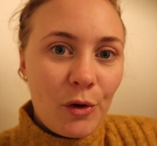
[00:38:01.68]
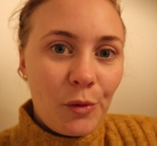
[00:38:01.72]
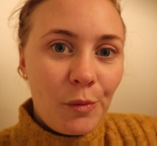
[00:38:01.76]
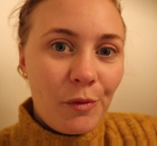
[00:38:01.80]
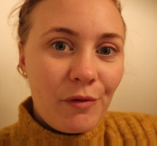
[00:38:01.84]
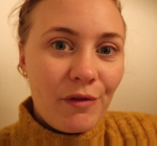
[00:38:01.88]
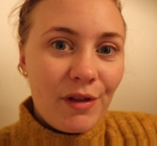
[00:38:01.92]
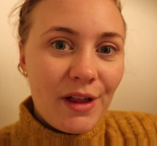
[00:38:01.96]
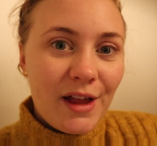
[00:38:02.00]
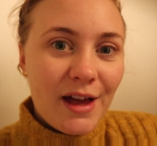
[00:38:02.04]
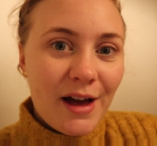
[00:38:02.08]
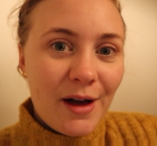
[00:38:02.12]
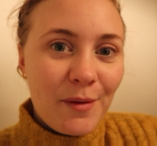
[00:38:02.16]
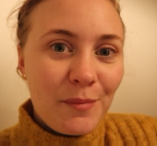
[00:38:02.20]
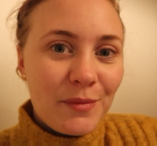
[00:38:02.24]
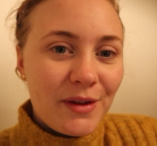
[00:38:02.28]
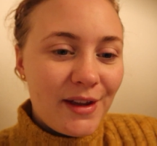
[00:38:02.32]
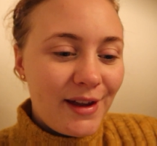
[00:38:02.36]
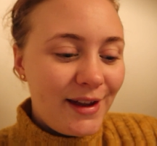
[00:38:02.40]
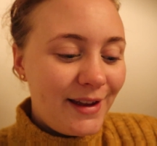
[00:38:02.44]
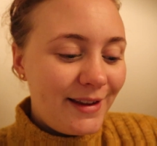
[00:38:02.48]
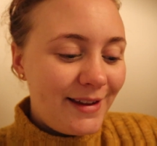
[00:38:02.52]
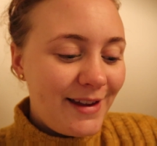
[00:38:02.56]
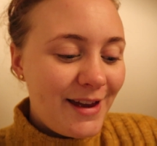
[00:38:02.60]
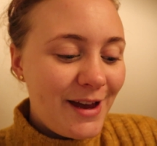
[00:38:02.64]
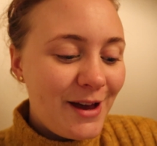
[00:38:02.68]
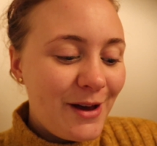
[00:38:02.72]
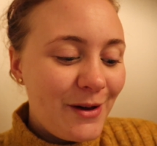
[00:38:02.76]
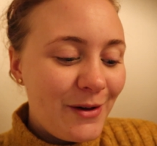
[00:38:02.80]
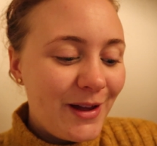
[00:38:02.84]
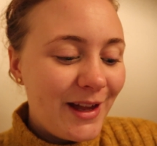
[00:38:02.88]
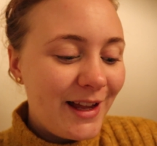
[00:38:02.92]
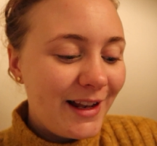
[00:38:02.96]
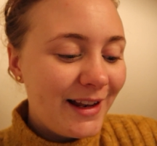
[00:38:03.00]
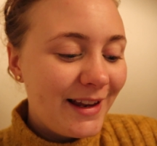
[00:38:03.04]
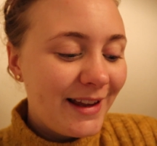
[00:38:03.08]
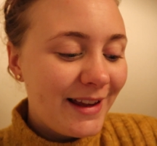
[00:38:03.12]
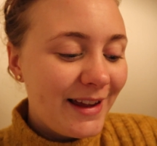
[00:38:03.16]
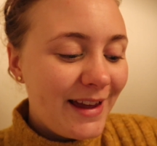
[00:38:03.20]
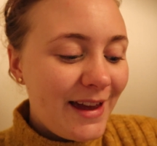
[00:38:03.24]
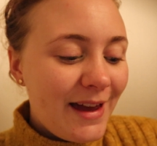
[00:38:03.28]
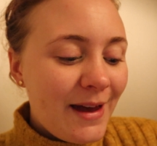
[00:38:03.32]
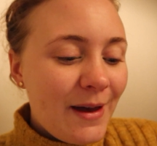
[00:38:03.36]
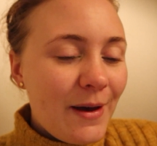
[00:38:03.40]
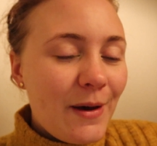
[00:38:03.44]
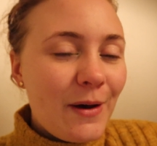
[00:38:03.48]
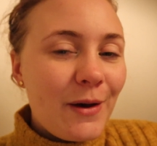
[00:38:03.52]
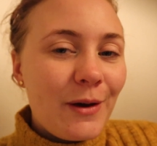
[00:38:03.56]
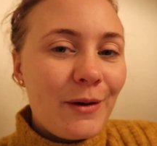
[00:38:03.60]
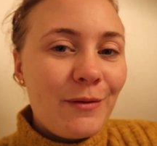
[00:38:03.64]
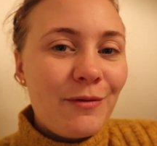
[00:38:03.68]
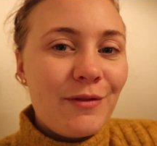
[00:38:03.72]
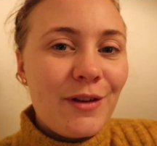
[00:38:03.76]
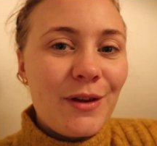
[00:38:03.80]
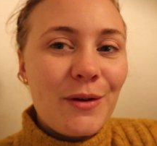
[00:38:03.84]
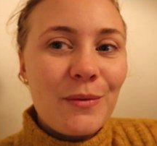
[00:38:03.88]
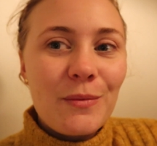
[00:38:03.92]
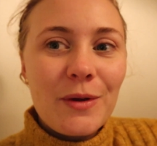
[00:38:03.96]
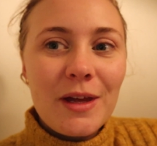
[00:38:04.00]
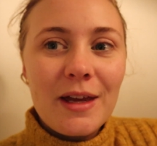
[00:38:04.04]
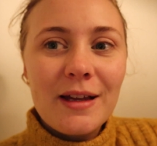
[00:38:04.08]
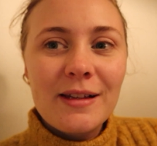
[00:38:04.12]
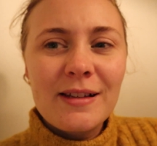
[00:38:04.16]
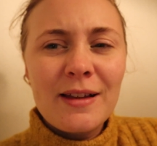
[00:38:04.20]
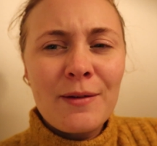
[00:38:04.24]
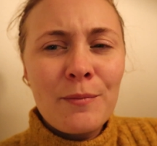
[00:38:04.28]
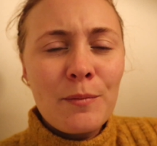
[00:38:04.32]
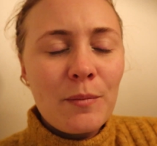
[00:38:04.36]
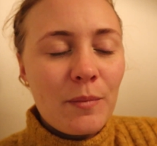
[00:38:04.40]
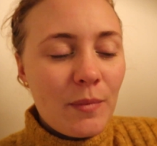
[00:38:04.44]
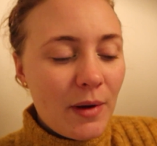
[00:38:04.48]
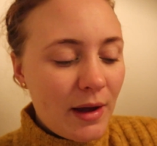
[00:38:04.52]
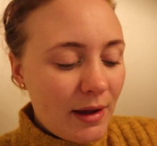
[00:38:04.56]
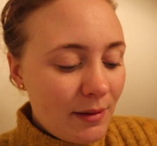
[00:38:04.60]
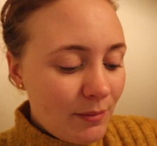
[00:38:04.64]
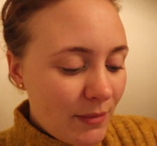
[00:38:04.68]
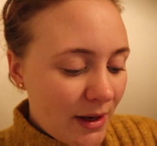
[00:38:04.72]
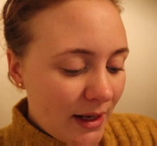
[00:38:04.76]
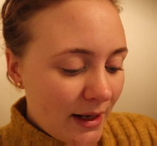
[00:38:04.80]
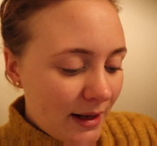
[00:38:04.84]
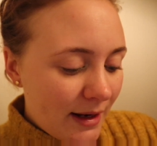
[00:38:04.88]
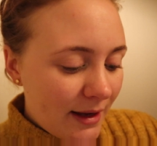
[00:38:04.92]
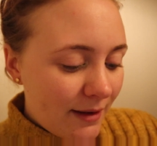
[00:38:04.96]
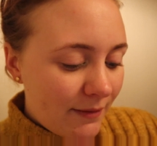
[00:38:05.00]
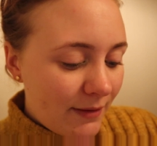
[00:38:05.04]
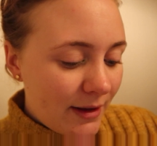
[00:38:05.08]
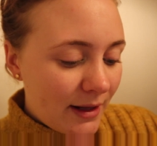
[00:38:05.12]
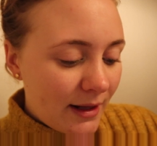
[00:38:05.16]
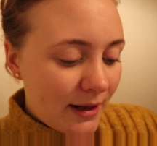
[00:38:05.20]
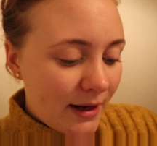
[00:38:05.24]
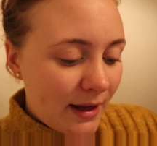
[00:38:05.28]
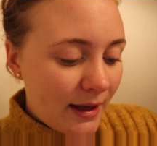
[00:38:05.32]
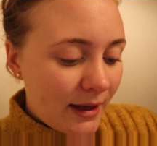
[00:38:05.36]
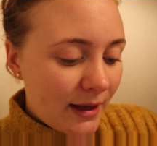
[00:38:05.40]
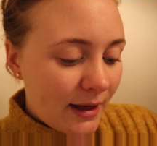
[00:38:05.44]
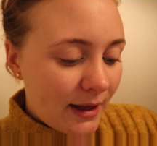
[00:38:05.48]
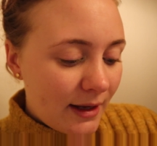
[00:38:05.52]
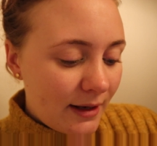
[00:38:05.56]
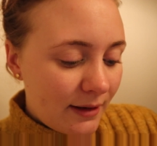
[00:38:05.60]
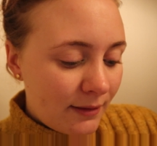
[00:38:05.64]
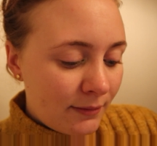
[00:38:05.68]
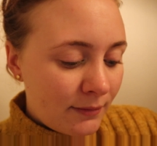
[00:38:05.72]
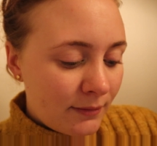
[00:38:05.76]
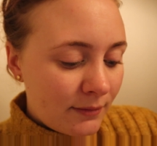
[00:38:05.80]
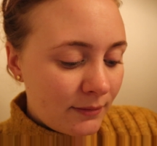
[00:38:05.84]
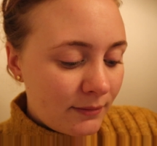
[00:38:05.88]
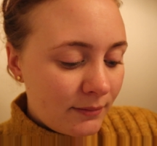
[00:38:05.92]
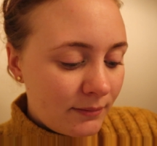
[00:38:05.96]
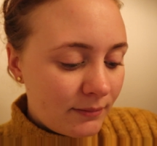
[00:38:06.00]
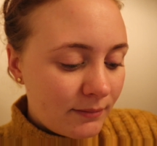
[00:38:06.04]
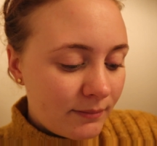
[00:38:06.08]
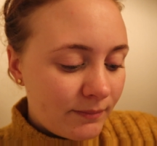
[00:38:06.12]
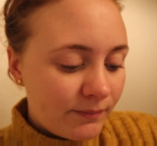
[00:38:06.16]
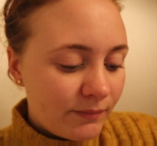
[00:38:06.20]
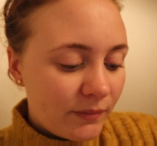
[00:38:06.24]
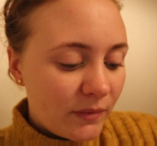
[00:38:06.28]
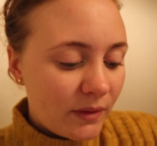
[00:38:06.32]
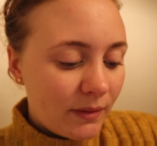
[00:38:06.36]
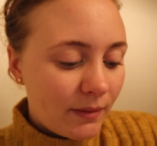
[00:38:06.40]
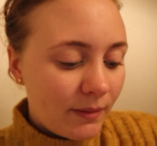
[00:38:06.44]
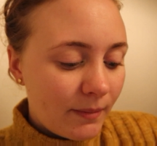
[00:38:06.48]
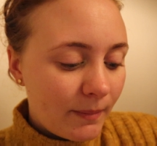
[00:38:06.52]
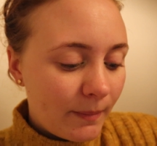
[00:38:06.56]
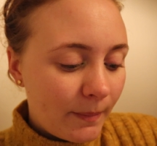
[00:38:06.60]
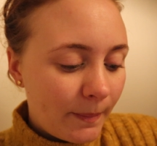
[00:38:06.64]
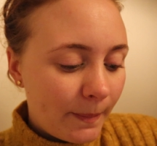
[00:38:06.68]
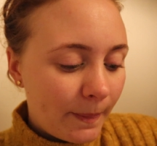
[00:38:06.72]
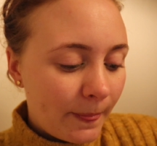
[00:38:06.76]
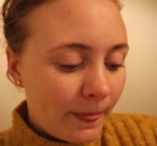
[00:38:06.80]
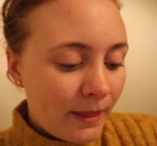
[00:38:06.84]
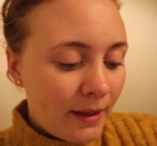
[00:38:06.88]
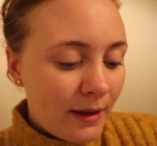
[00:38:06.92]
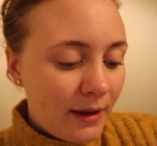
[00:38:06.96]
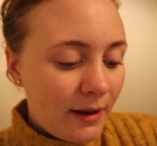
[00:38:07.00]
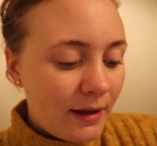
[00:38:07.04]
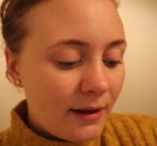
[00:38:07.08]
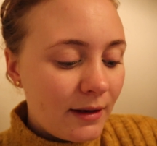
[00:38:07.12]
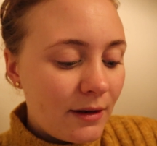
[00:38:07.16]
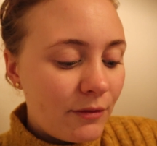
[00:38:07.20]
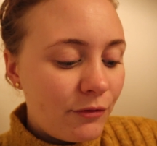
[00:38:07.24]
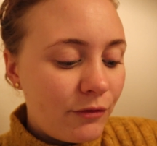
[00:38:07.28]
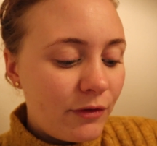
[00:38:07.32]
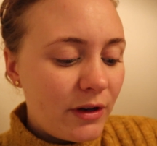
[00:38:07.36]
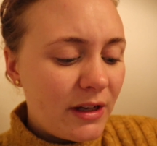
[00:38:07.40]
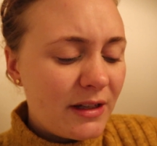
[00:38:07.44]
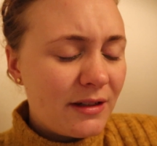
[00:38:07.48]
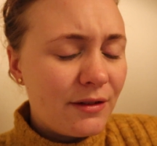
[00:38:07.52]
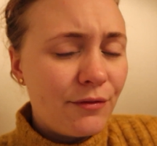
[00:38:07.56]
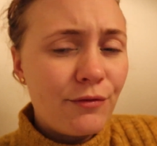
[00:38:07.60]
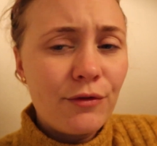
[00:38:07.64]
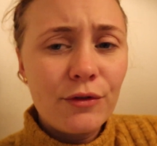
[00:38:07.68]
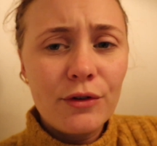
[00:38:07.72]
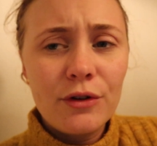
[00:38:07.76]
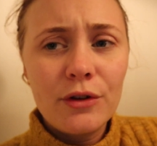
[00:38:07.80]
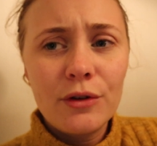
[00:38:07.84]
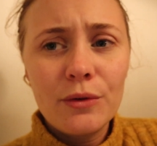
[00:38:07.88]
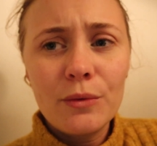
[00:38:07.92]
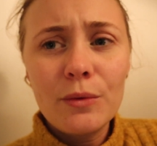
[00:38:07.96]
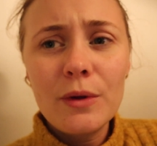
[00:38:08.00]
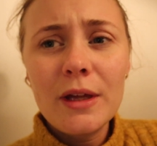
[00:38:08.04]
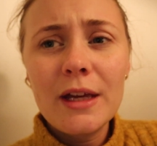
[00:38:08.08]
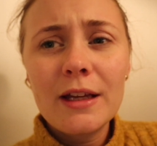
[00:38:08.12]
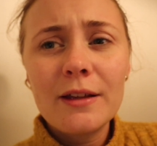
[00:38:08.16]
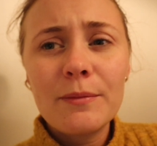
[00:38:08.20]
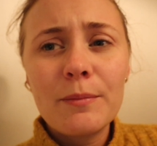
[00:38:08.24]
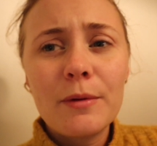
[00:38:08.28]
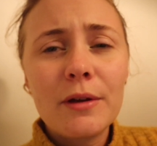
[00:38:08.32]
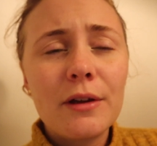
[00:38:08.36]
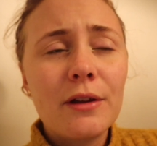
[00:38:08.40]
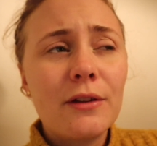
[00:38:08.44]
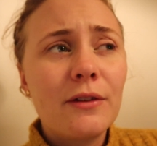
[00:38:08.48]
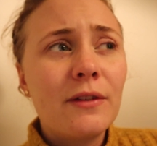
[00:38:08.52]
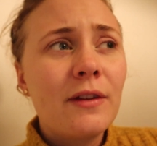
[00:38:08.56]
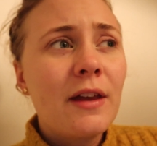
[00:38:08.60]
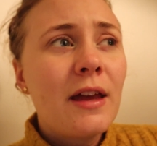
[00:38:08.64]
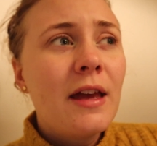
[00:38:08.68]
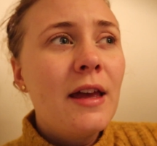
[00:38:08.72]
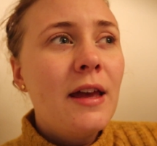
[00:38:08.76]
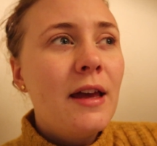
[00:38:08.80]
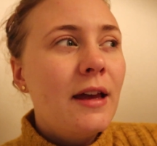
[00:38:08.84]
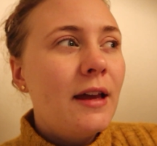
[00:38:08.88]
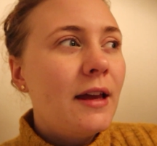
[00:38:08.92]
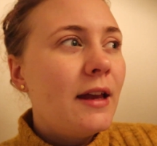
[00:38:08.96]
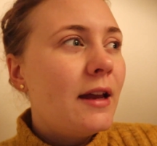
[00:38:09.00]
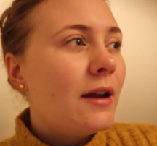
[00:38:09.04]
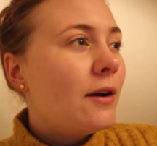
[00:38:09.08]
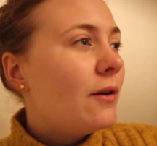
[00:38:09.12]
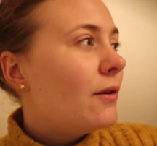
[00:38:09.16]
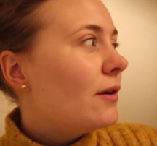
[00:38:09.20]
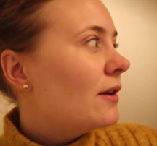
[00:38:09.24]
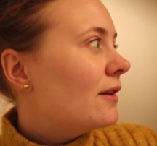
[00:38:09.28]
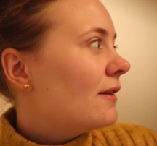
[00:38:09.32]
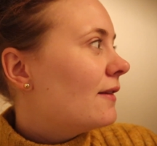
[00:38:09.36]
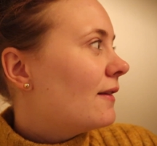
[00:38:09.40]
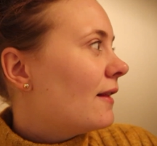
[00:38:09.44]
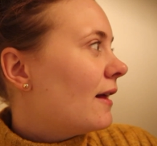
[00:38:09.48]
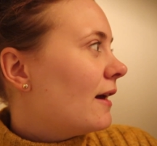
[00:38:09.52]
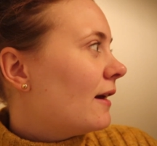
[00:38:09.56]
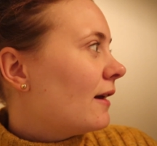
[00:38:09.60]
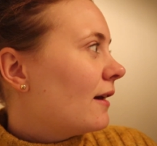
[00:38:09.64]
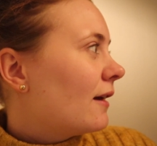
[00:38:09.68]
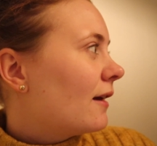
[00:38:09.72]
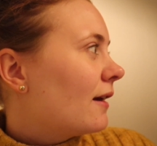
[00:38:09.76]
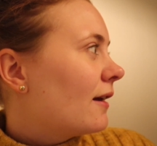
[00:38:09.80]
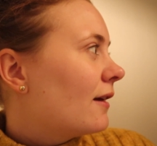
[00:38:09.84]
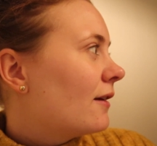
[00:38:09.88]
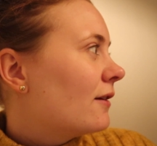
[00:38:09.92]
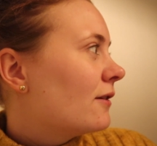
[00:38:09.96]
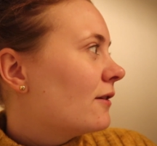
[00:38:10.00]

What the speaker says: hopefully update you in a few weeks. I might leave it like in the freezer for 2 weeks, because here it's like,